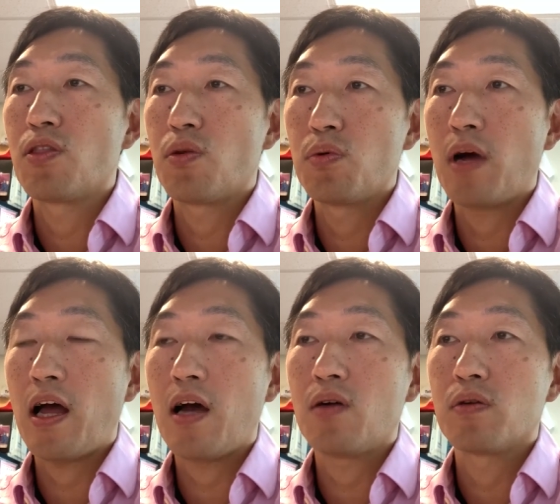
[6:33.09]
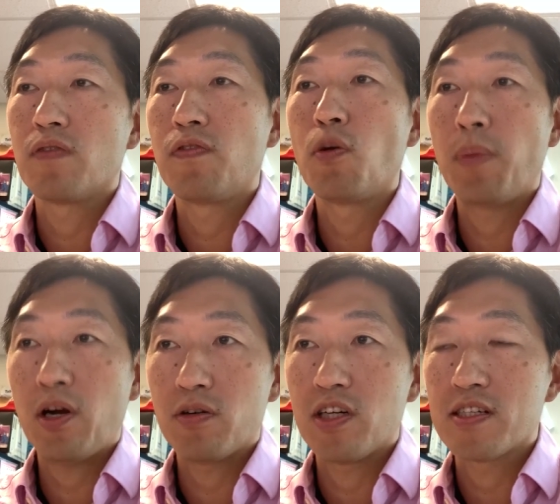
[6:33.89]
throughout the full
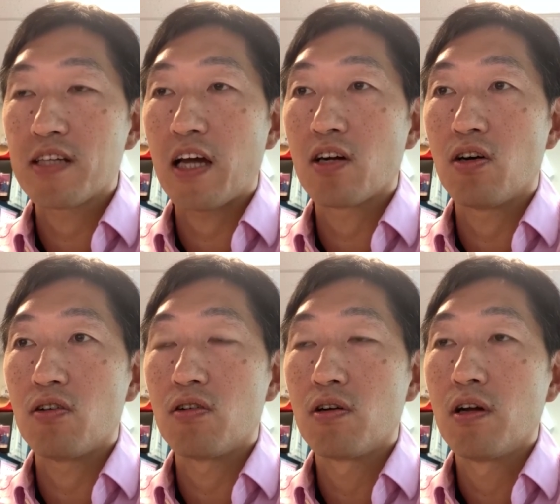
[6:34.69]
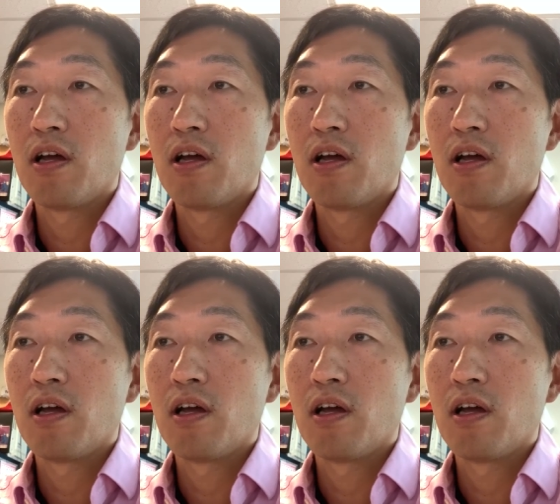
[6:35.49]
parity cycle.